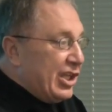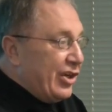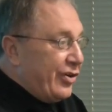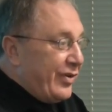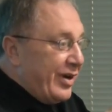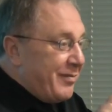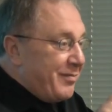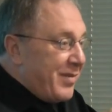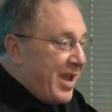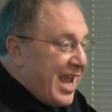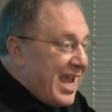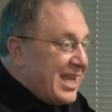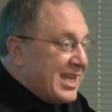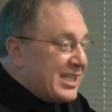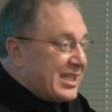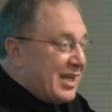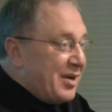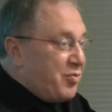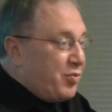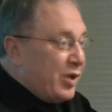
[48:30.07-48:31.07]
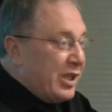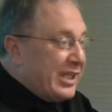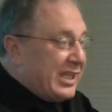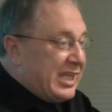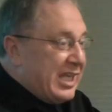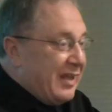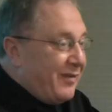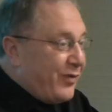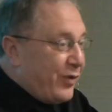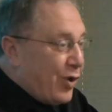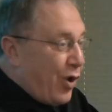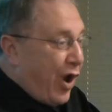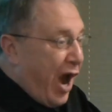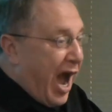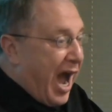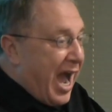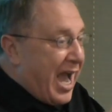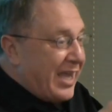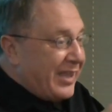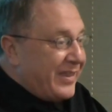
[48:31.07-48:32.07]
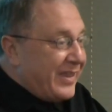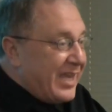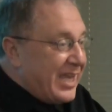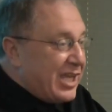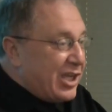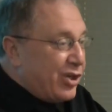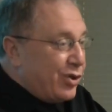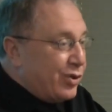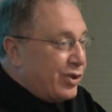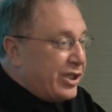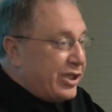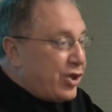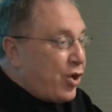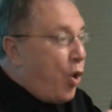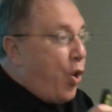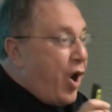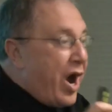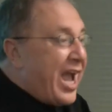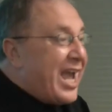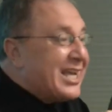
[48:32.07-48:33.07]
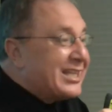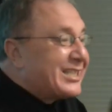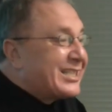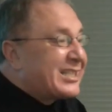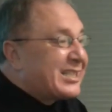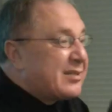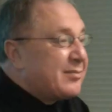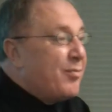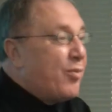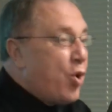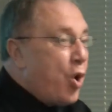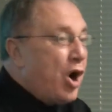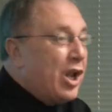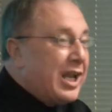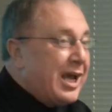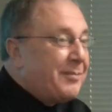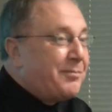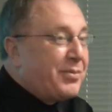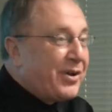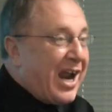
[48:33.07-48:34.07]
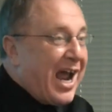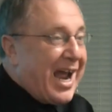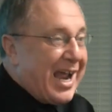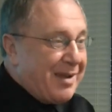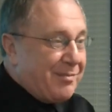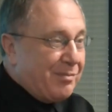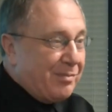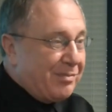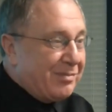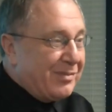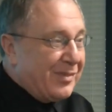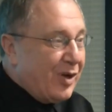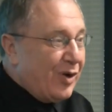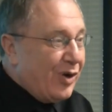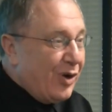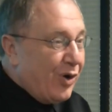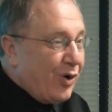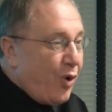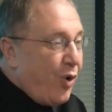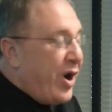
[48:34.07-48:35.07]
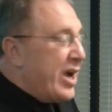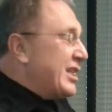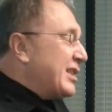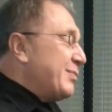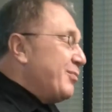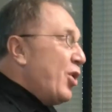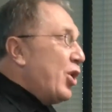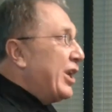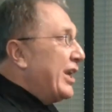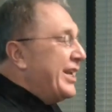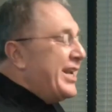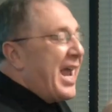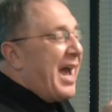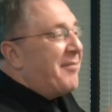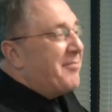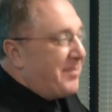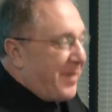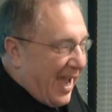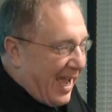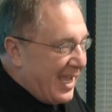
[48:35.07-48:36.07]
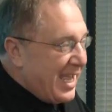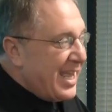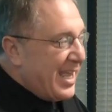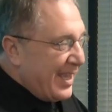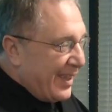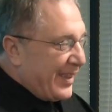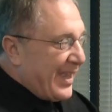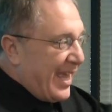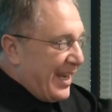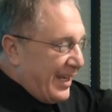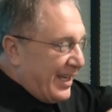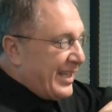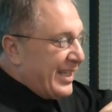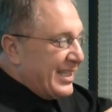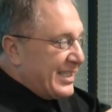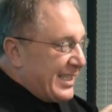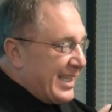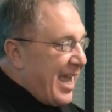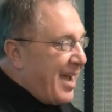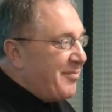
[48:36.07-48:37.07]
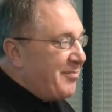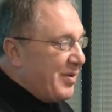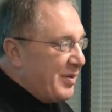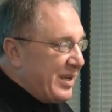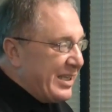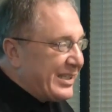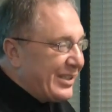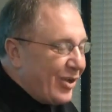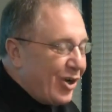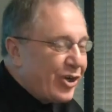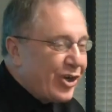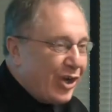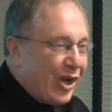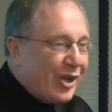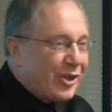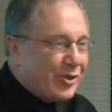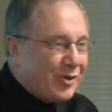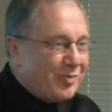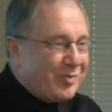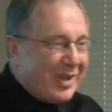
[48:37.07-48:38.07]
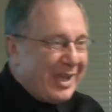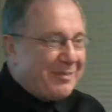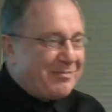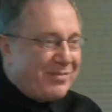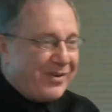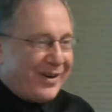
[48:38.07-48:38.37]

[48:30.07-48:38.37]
the remainder will give you either a unit or a smaller prime or a smaller number then this number is not going to be a